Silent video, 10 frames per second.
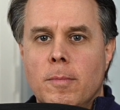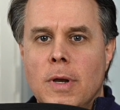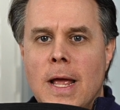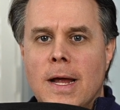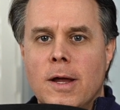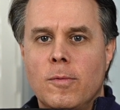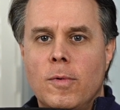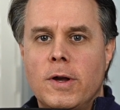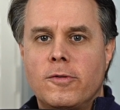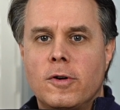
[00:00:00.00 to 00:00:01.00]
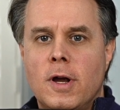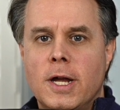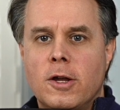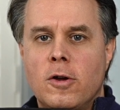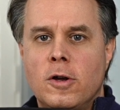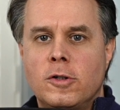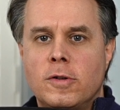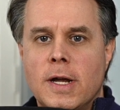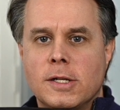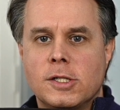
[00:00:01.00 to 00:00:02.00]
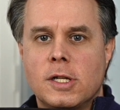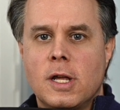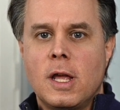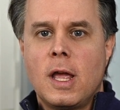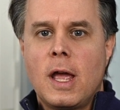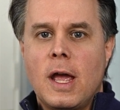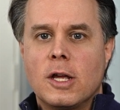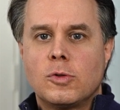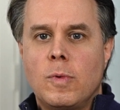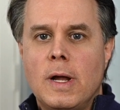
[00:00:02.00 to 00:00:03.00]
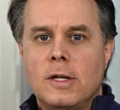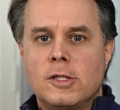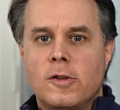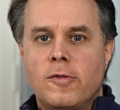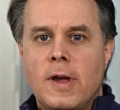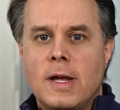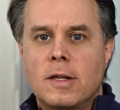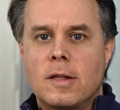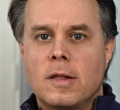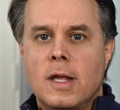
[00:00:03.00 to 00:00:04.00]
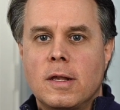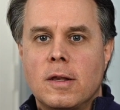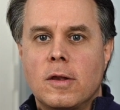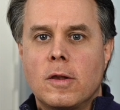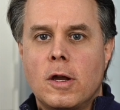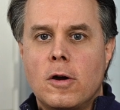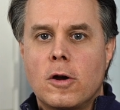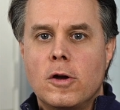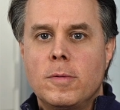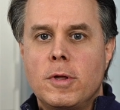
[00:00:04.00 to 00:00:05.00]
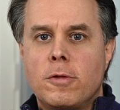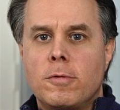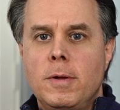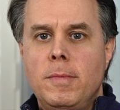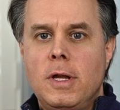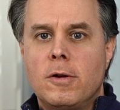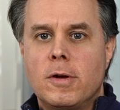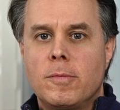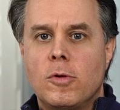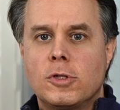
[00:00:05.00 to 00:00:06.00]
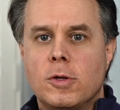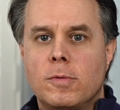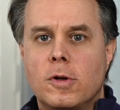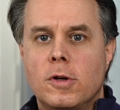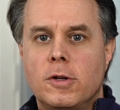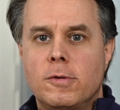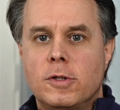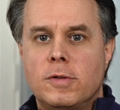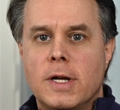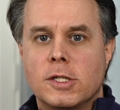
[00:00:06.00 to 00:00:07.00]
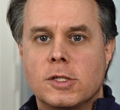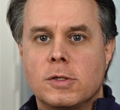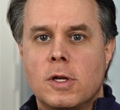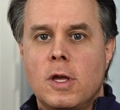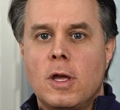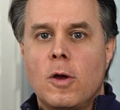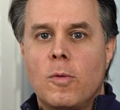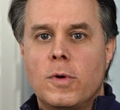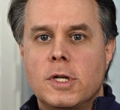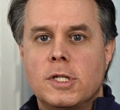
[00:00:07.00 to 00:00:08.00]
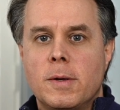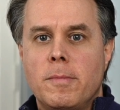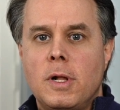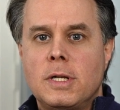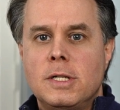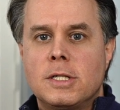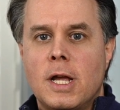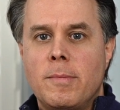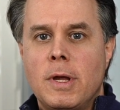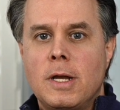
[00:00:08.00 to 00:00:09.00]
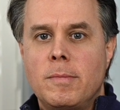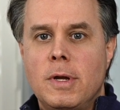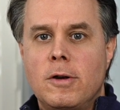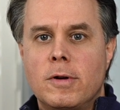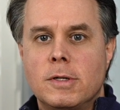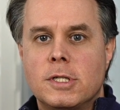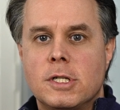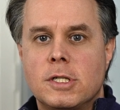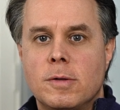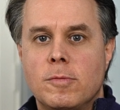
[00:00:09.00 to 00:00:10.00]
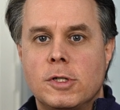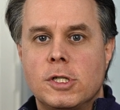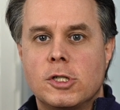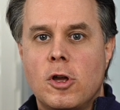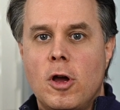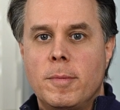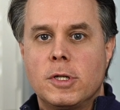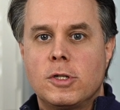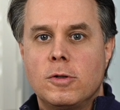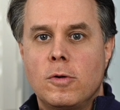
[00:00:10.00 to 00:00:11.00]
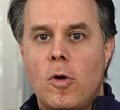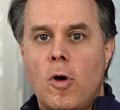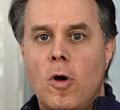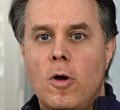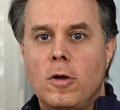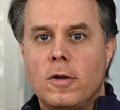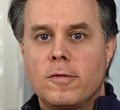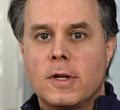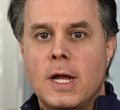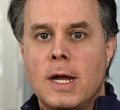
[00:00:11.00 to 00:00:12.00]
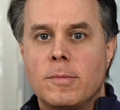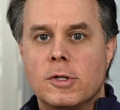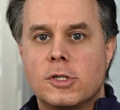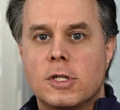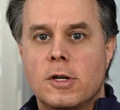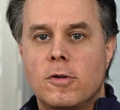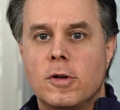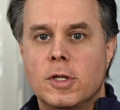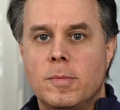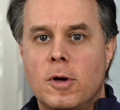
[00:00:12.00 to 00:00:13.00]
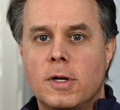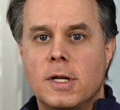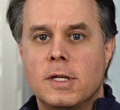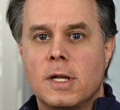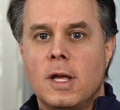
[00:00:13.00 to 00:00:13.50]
black and white for high contrast, as well as the fact that there are going to be 3 metering modes that we're going to address. One is a multi-segmented metering system, which is common to all of the cameras that are on the market.